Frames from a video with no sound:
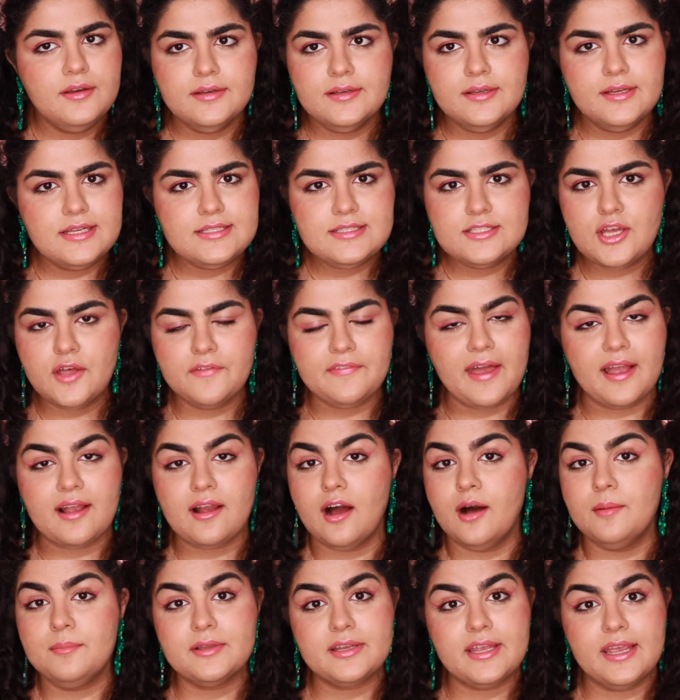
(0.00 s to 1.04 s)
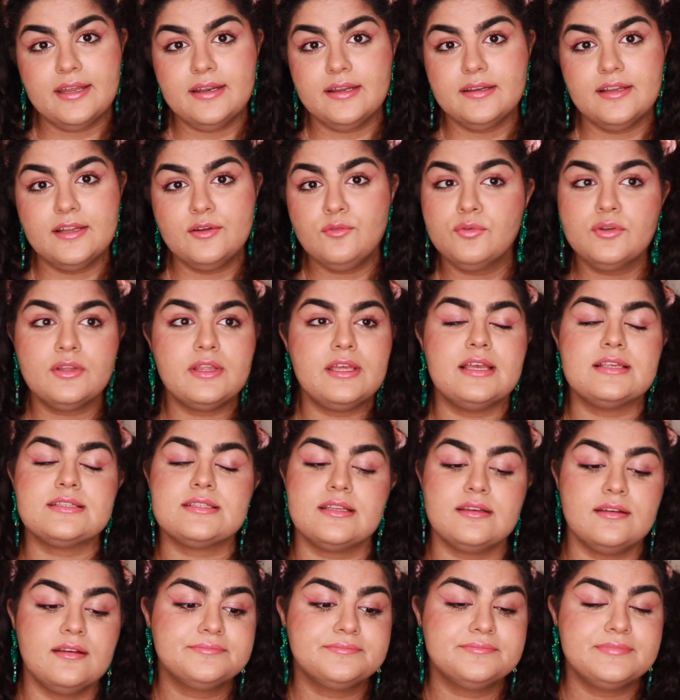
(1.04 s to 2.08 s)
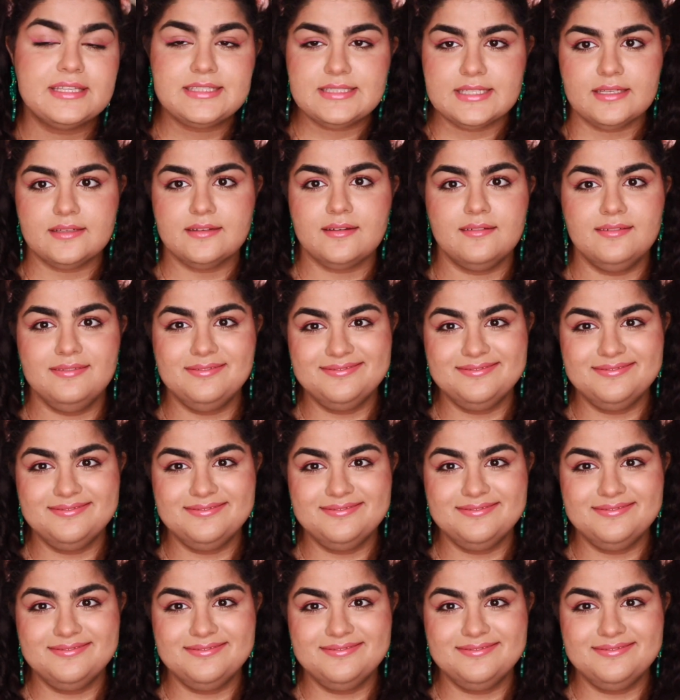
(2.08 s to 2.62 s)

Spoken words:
it's not that complicated. It really isn't. That's it.